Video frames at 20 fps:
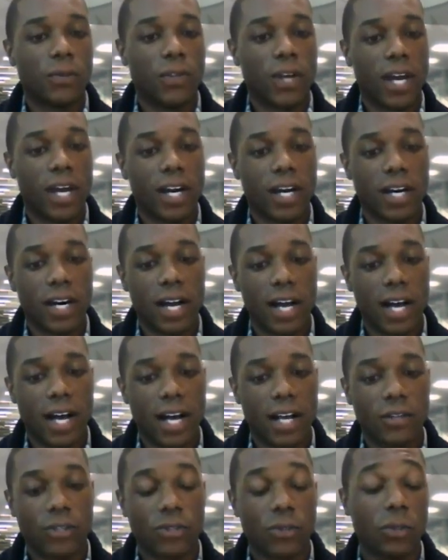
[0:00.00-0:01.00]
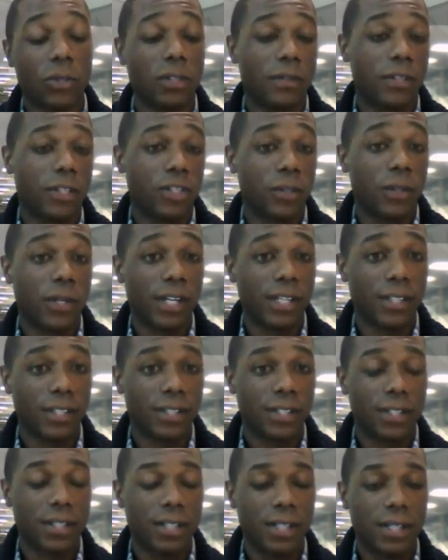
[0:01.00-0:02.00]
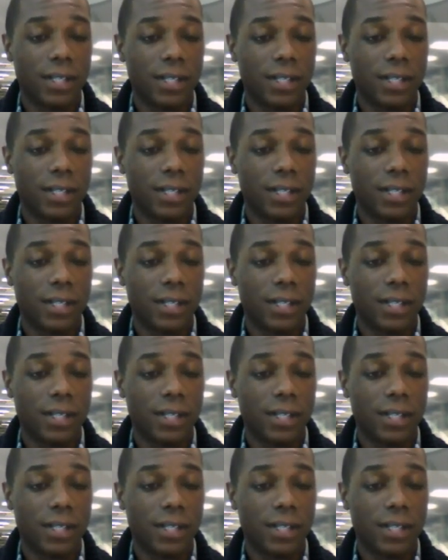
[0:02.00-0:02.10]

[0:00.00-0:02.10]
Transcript: their uh, the school of their choice?